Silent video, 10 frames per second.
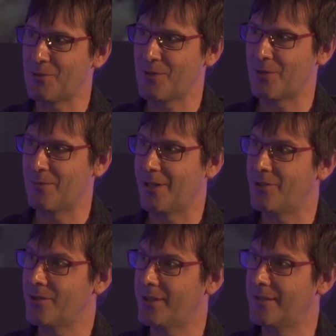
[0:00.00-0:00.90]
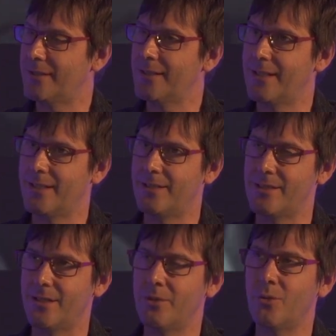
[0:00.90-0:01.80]
was our mantra, and
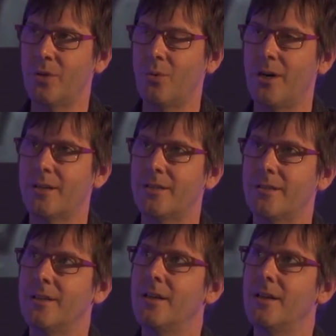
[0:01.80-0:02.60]
we'd walked